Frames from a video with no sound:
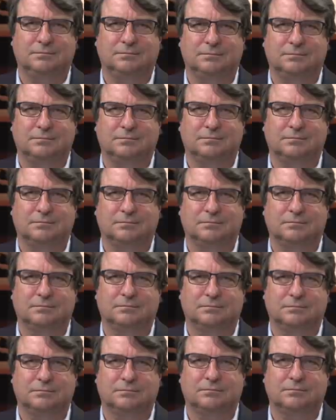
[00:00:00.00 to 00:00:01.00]

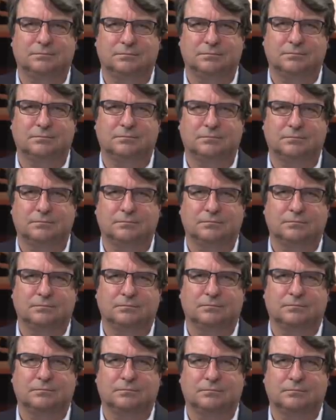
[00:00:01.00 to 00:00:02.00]

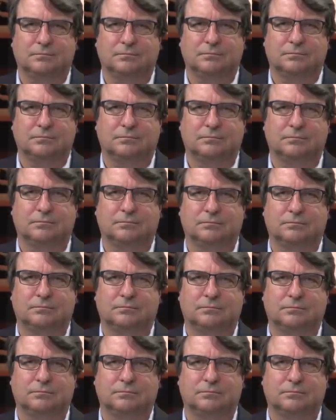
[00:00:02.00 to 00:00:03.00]

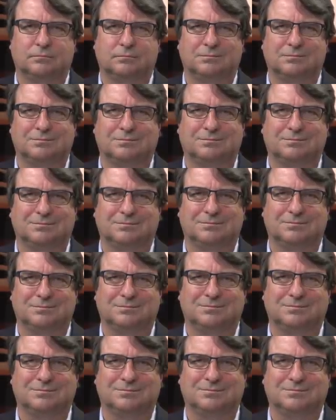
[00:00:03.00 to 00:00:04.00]

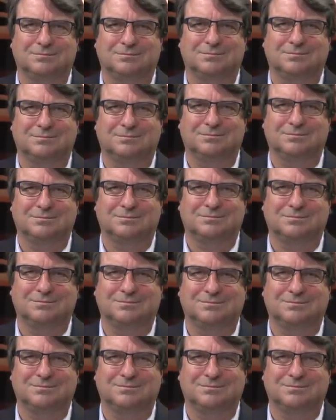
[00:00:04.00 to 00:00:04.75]
(not speaking)